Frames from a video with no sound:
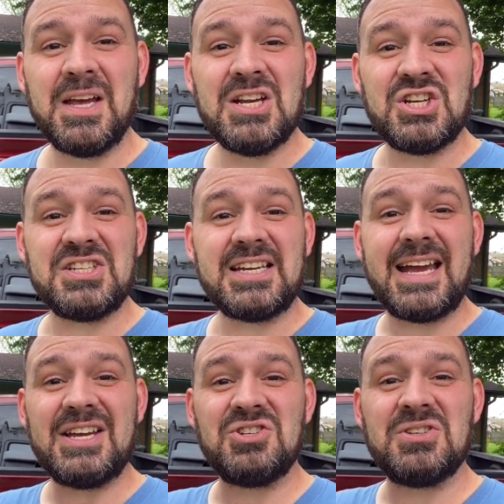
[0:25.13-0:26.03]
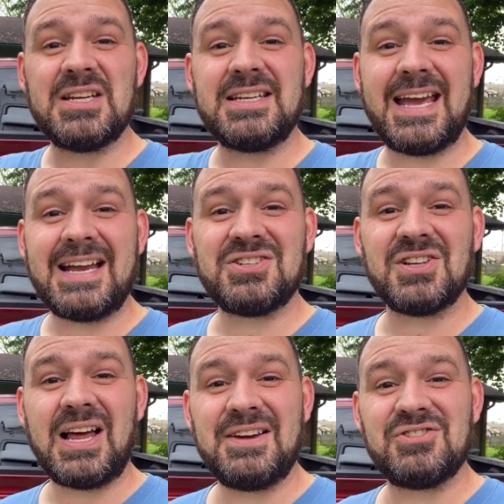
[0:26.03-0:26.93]
Just in case you didn't catch the
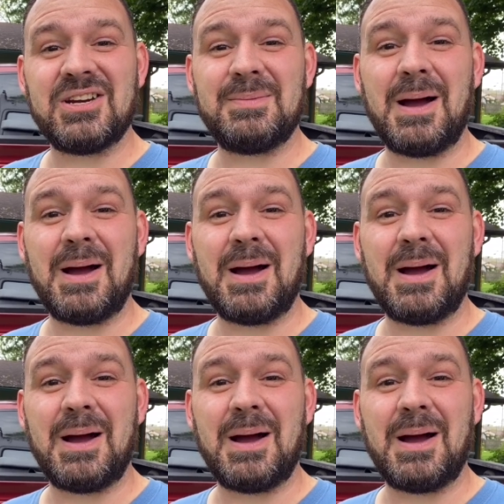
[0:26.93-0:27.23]
live stream,